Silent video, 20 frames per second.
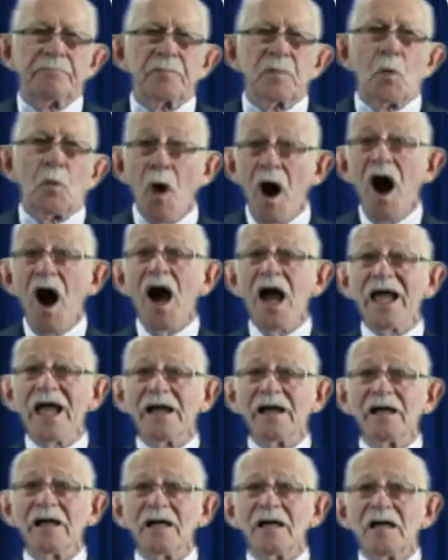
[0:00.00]
Why?
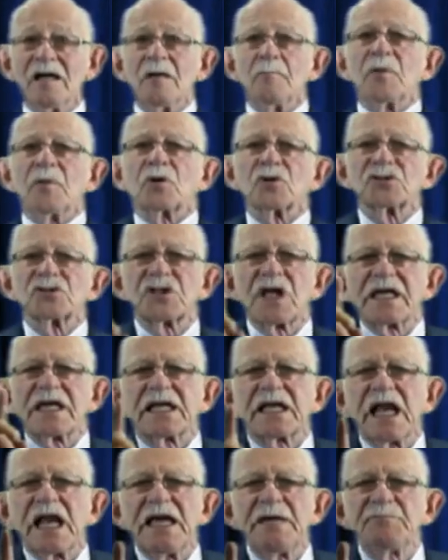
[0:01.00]
Because they
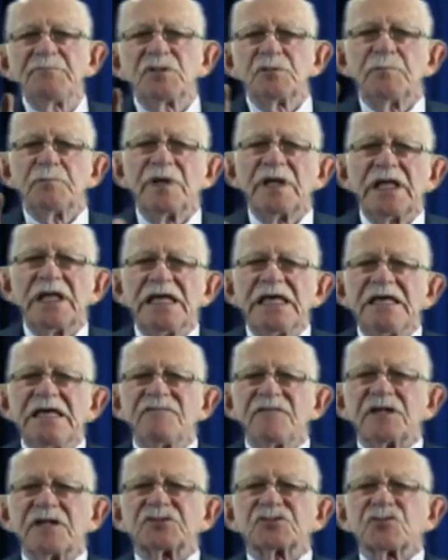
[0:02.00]
claim to
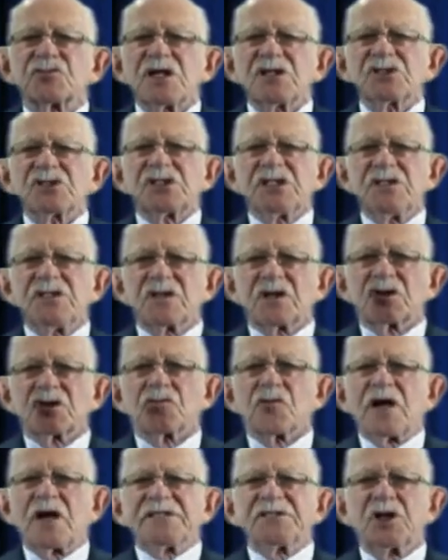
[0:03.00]
believe and trust in the
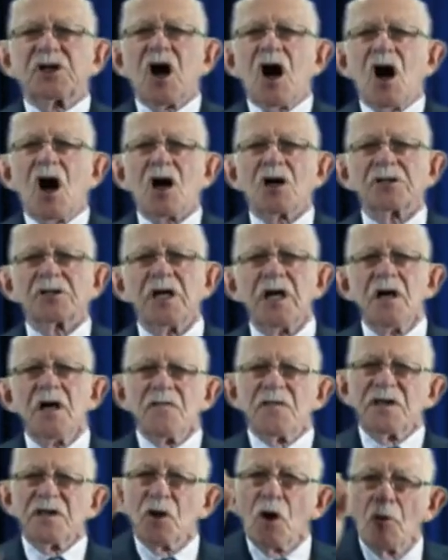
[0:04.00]
great God,
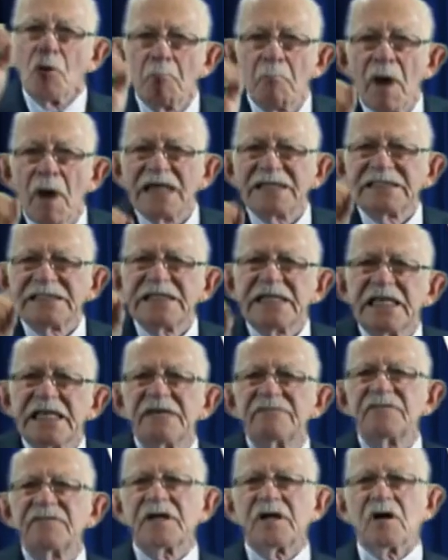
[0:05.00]
the almighty
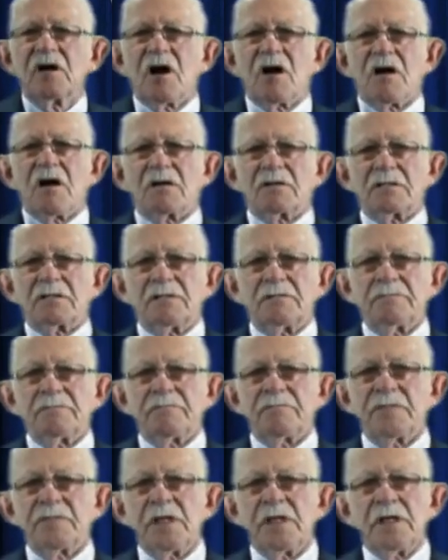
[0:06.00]
living God.
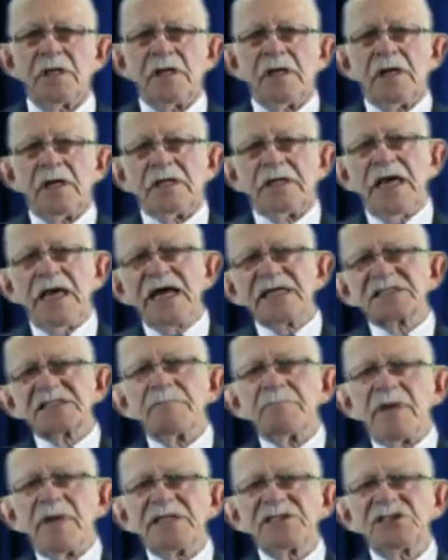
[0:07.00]
Here is a
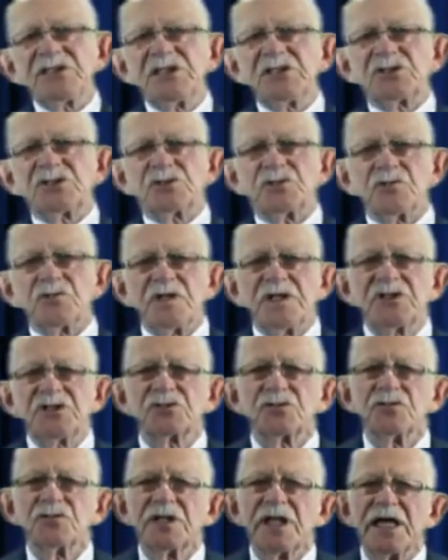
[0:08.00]
message to these
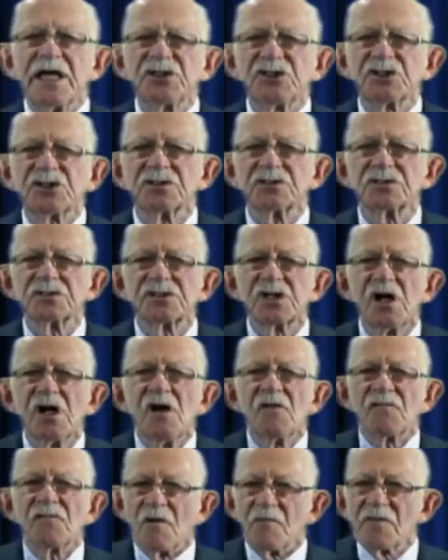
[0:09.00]
two nations
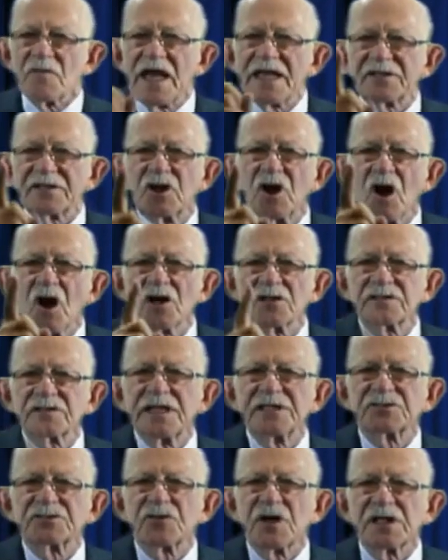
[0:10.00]
from that God
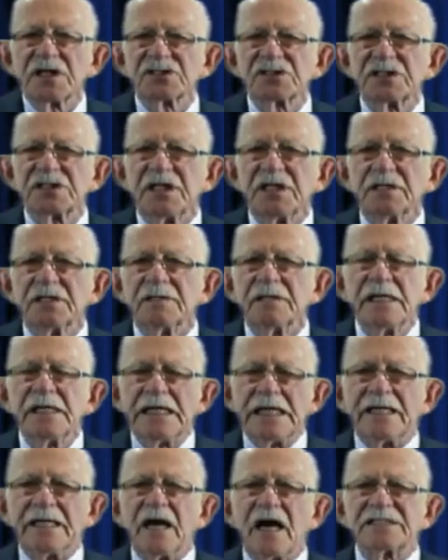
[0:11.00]
they trust in
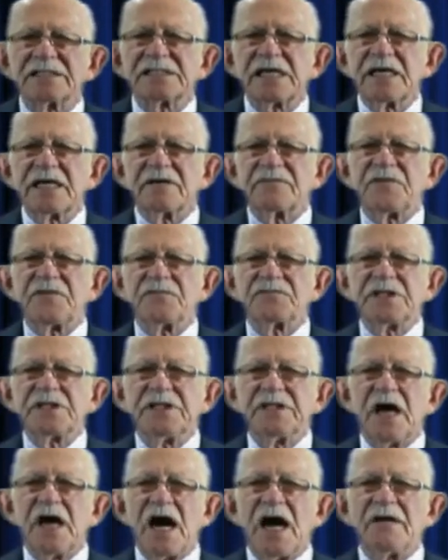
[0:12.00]
Isaiah
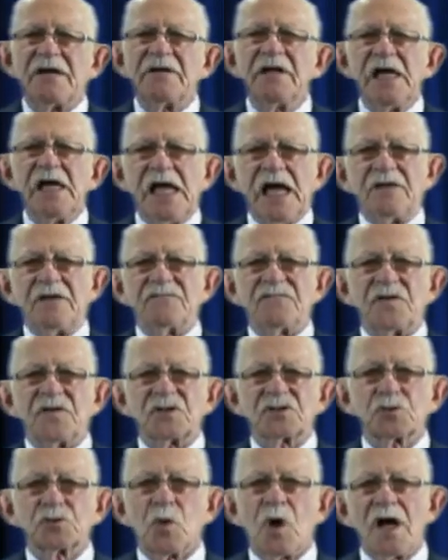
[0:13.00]
59 and
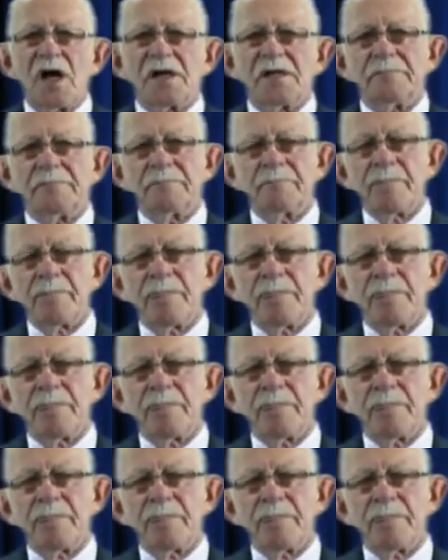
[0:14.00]
verse 1.